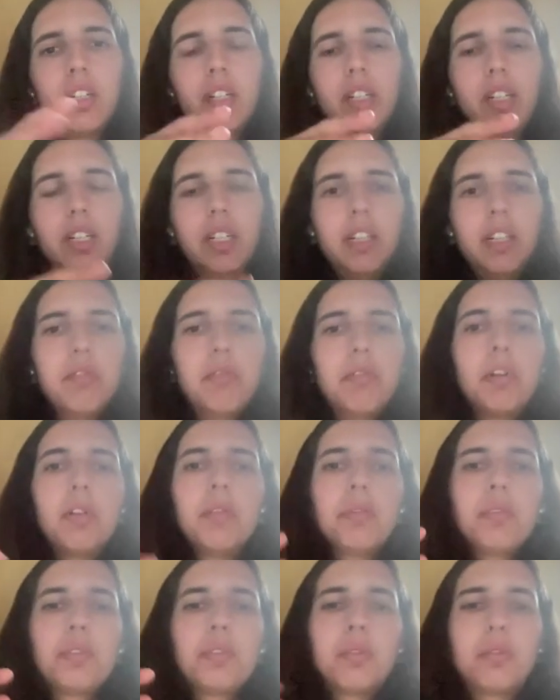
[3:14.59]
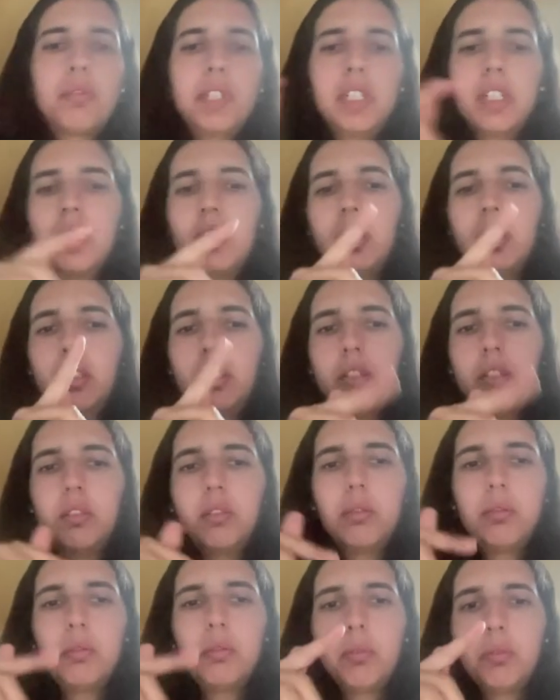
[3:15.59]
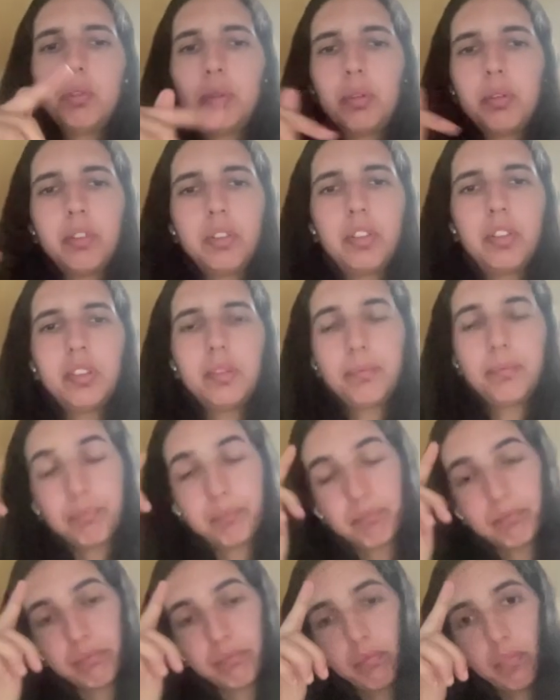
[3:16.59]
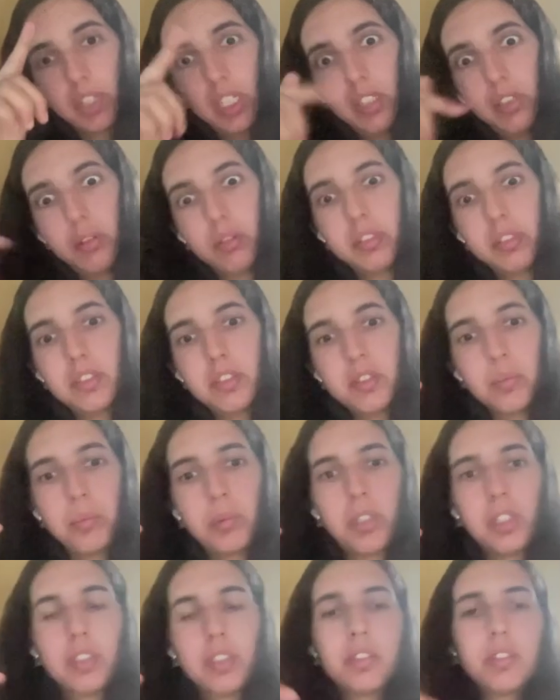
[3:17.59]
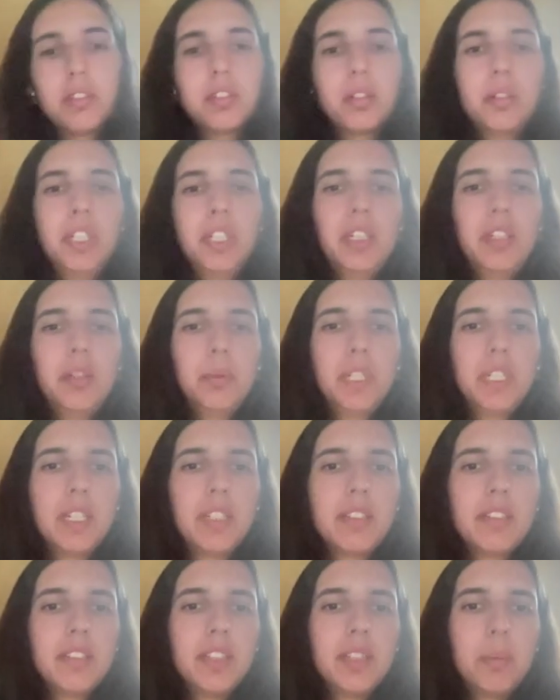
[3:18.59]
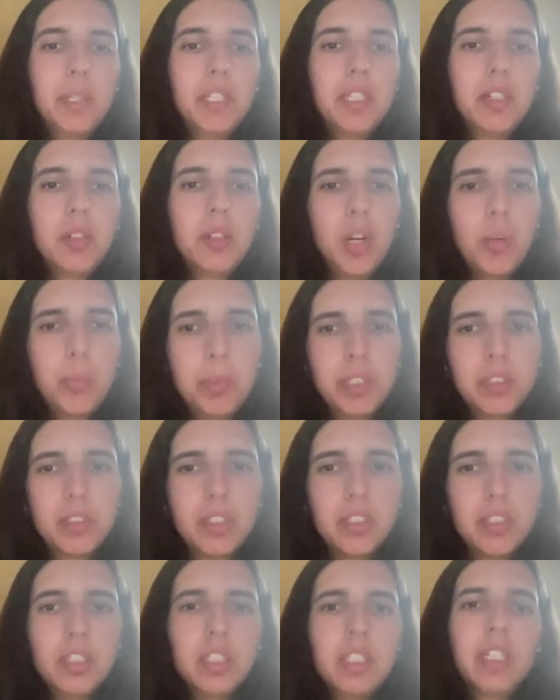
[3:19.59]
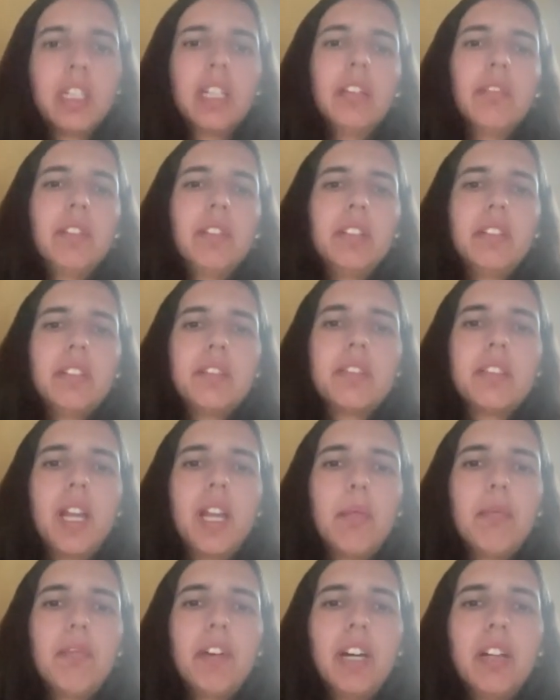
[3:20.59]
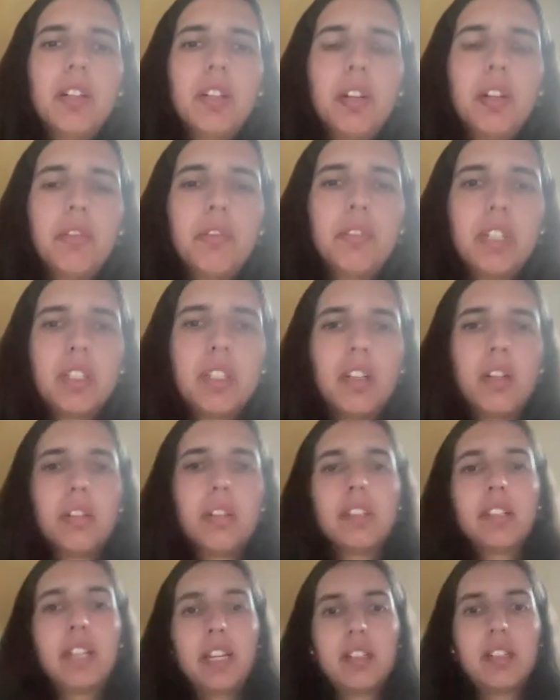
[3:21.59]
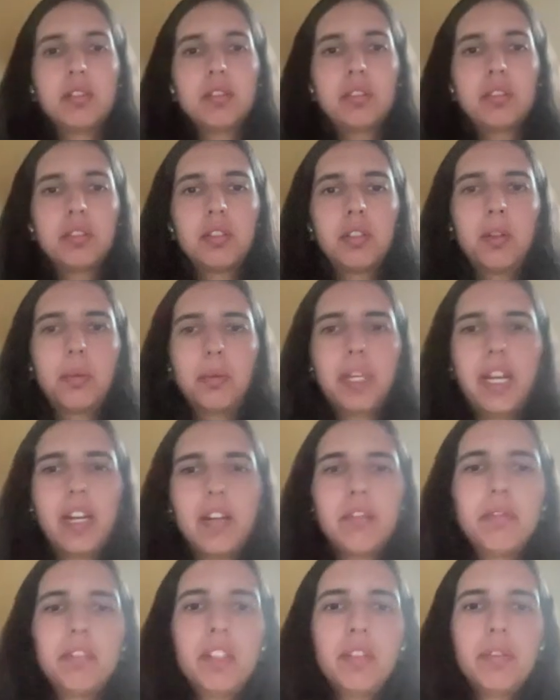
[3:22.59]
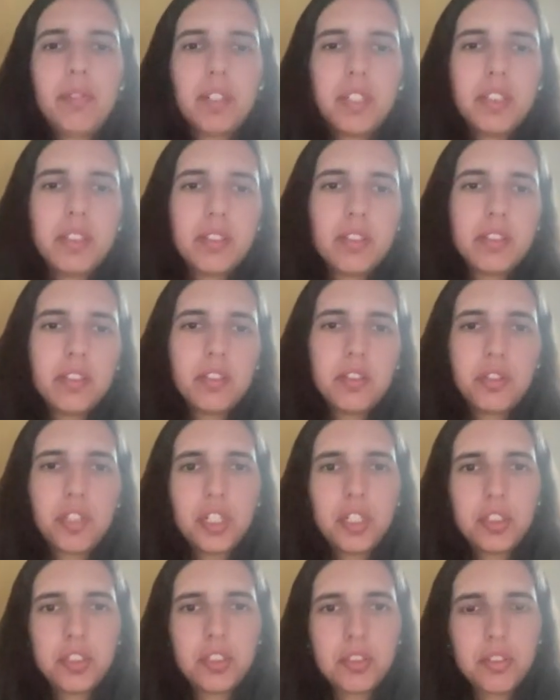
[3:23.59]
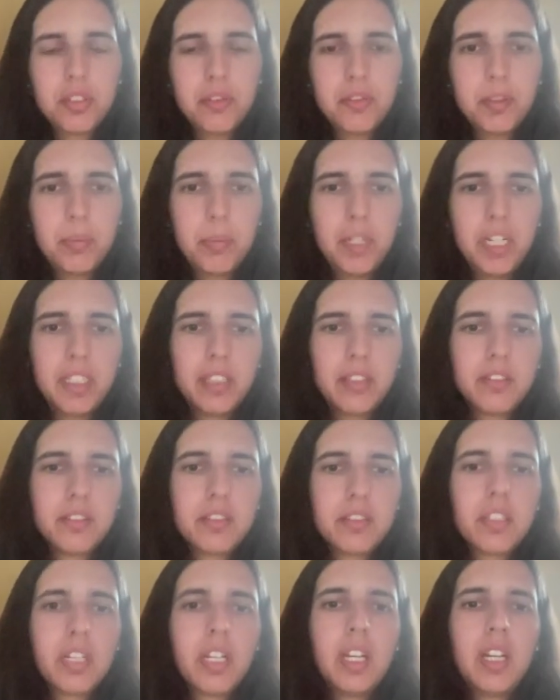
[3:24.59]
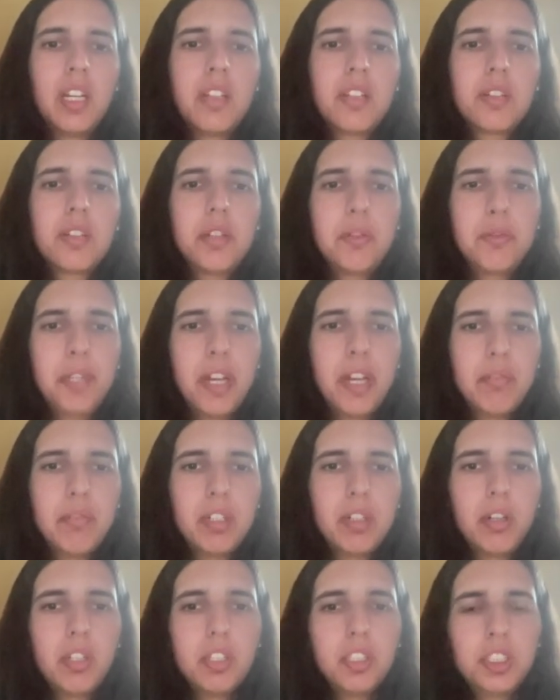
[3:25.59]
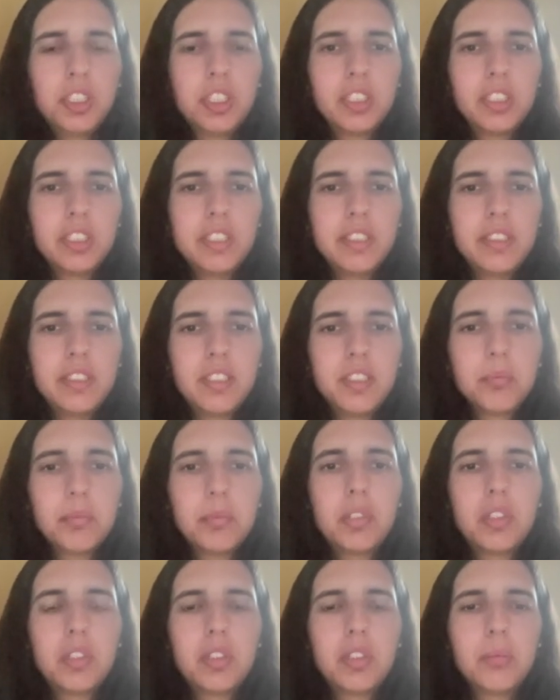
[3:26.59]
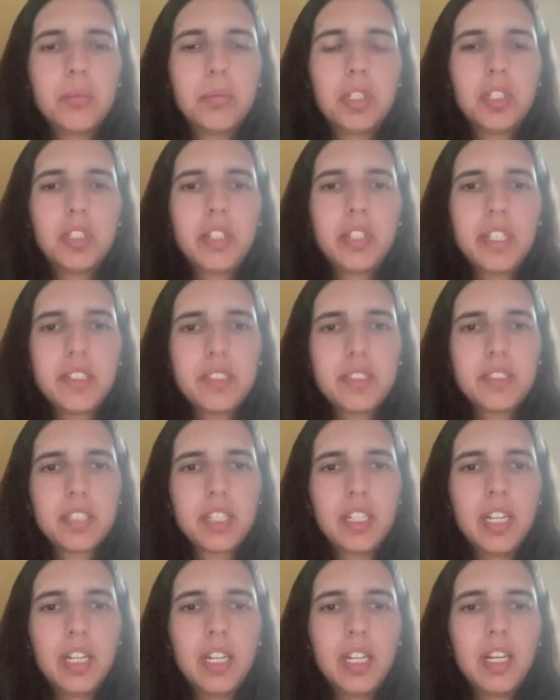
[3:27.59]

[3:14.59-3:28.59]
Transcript: involves all the support. So here we can see with the copula, giving the same value of the Kendall's tau, we have different structures of dependence. So if we have a Gaussian, this is more or less